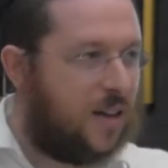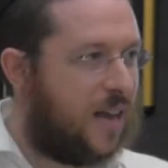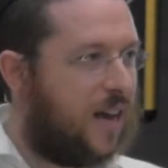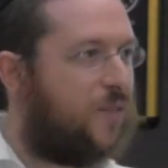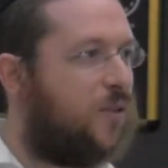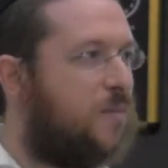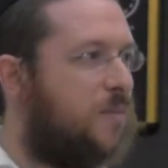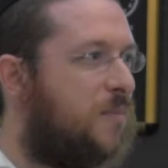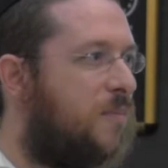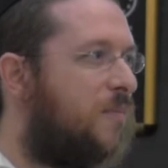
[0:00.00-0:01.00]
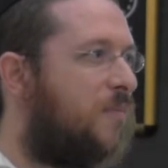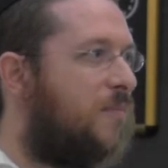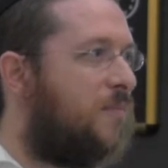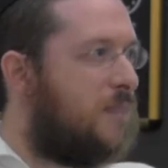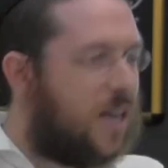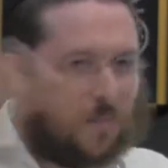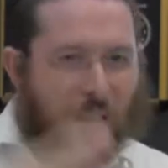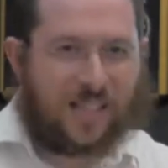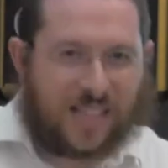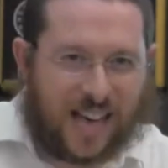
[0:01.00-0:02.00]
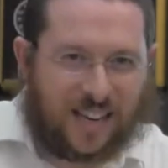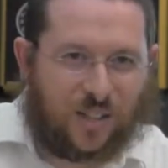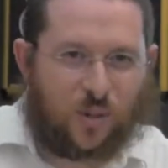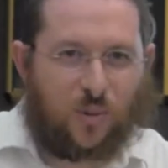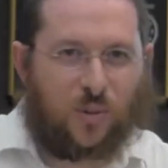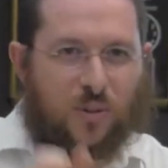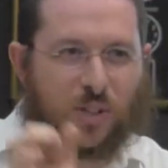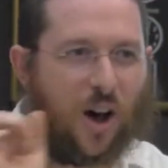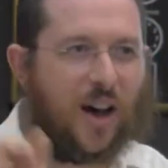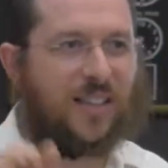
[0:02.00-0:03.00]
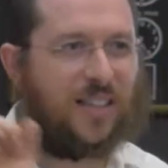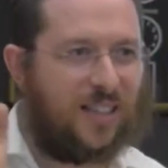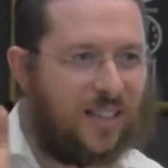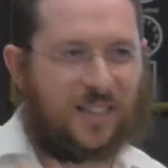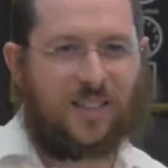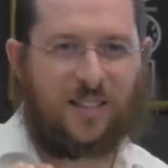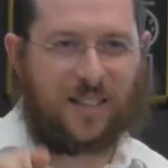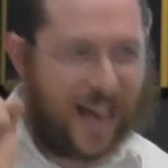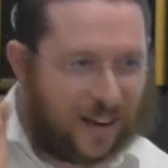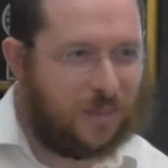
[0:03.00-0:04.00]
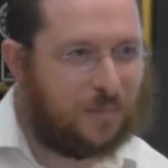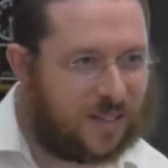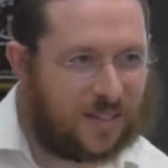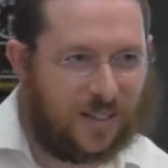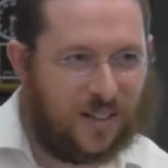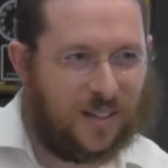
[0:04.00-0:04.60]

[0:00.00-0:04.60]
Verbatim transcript: Now, if you minimize that into tiny little atoms